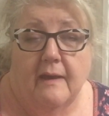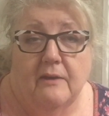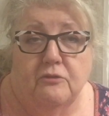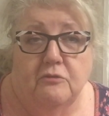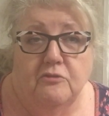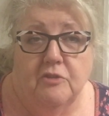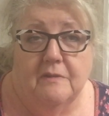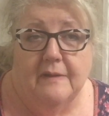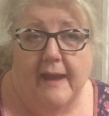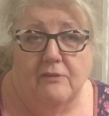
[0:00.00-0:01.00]

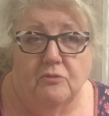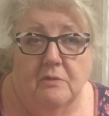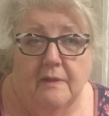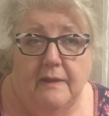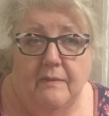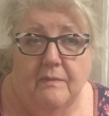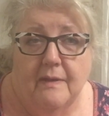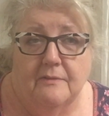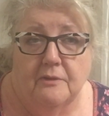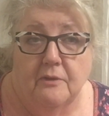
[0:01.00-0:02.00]
estrogen naturally,
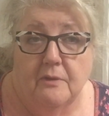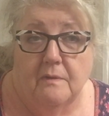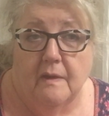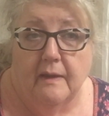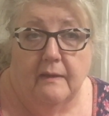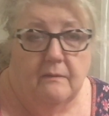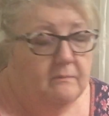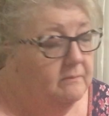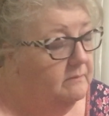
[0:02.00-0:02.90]
that's a good thing.